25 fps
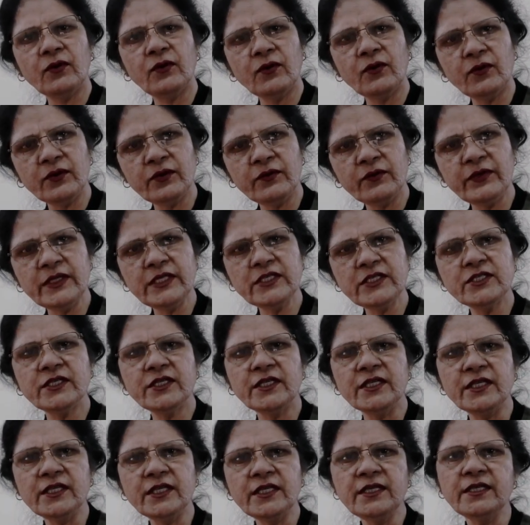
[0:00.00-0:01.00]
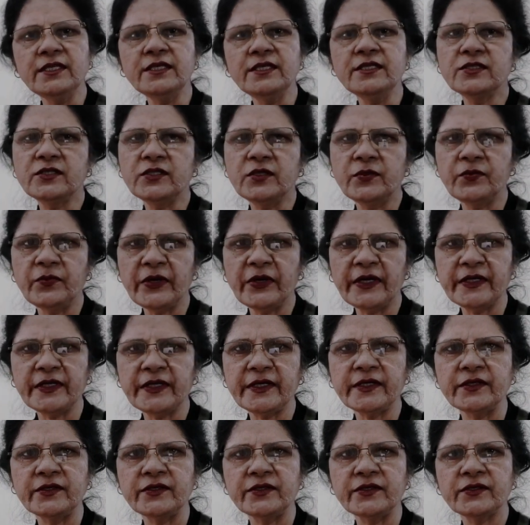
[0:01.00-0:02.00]
on which he is
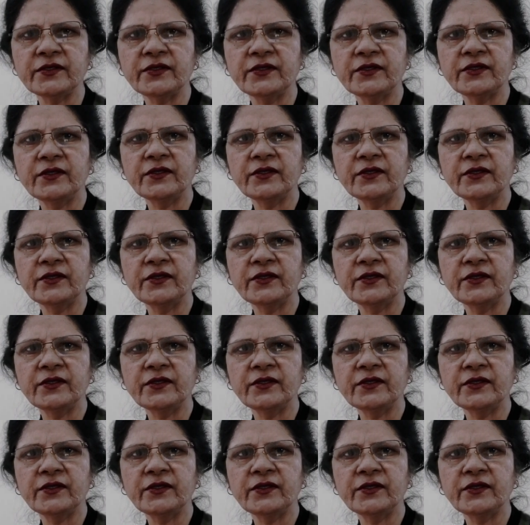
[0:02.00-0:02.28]
dependent.